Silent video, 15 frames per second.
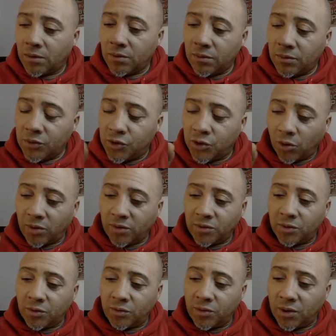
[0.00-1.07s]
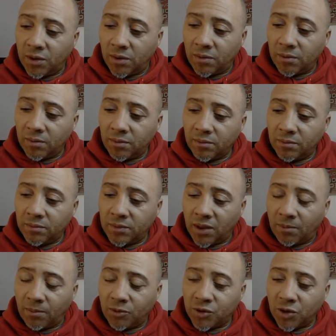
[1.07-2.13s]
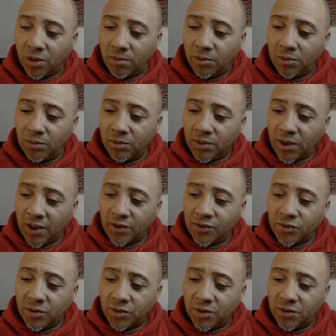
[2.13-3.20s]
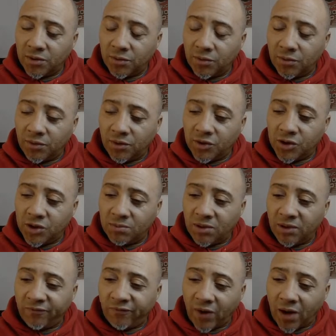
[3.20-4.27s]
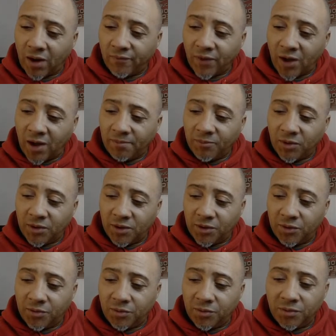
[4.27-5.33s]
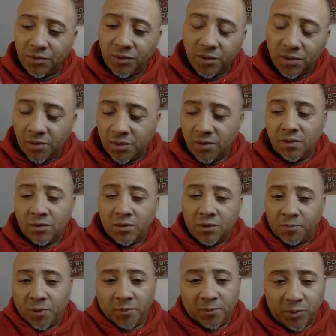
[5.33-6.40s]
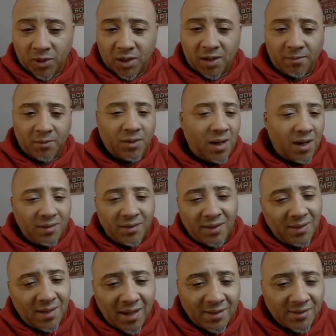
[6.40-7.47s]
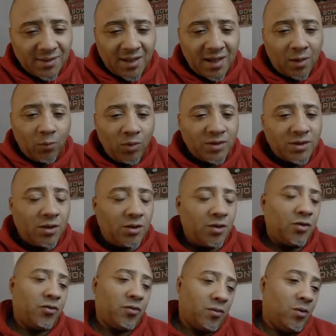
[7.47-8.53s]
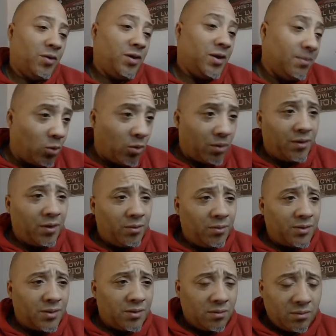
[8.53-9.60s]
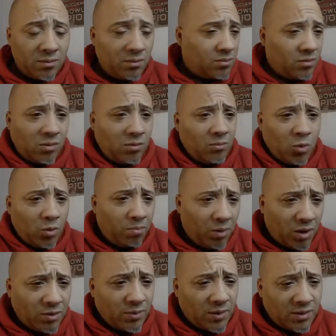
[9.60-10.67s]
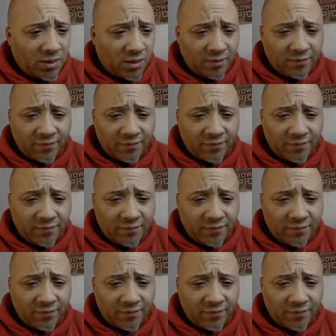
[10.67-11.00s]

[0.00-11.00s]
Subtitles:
Jordan doing the double trouble, Adrian doing the GB5. I'm gonna do the purple hammer. Didn't I say I wasn't gonna throw any more of those? Don't more Brunswick stuff.